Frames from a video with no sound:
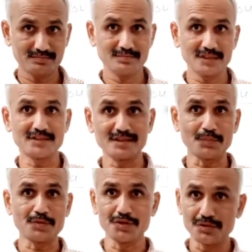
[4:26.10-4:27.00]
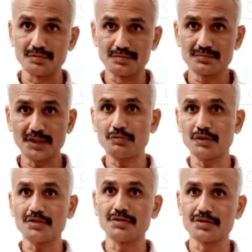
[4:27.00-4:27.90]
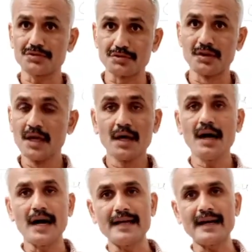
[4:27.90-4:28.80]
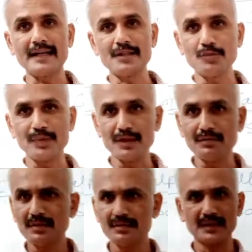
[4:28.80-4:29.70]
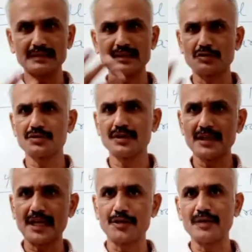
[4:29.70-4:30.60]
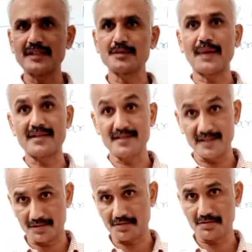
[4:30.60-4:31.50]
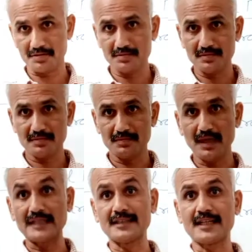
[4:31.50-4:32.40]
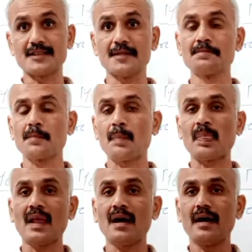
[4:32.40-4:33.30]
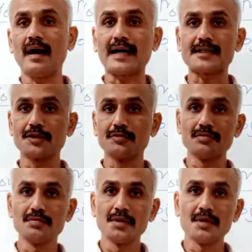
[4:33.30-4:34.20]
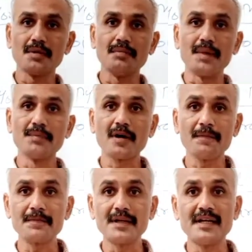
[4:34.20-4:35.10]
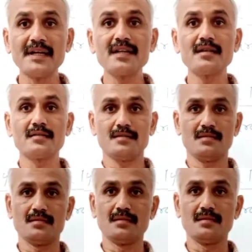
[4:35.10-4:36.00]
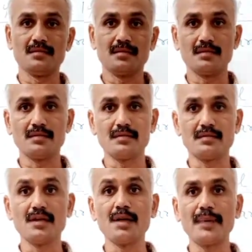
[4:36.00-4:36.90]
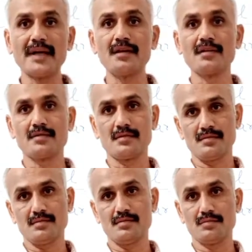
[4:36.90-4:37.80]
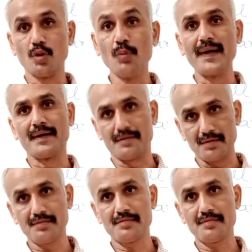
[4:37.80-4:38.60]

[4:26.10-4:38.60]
This is up to you, that what you understood. I do believe that Sarojini Naidu as a patriot, as an active member of Indian independent movement,